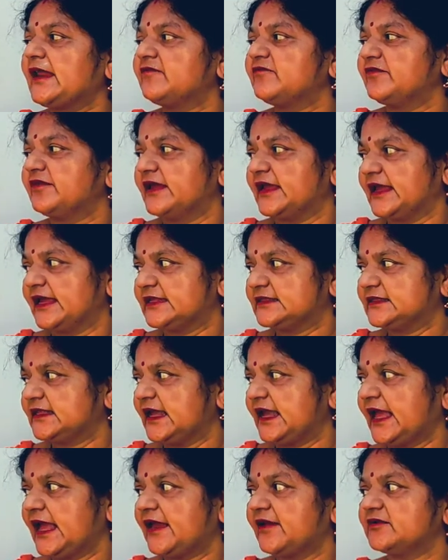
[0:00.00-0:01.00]
and
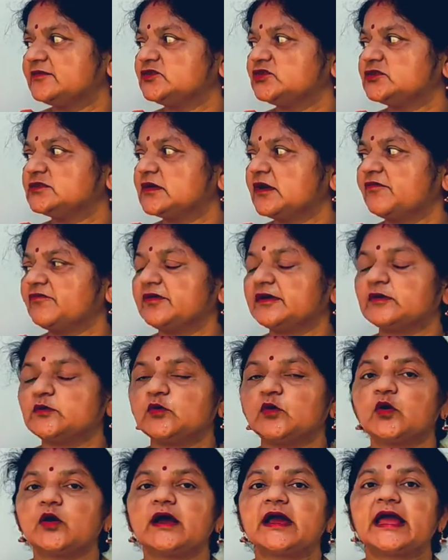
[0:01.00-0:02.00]
were the teachers
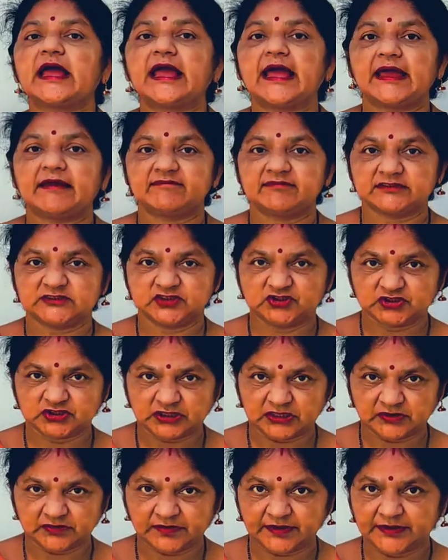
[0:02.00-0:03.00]
also
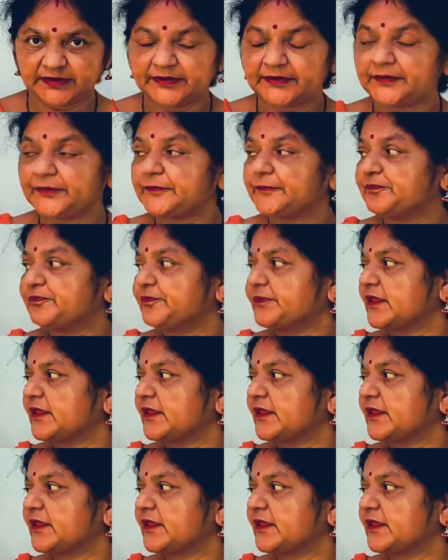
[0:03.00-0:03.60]
ever children,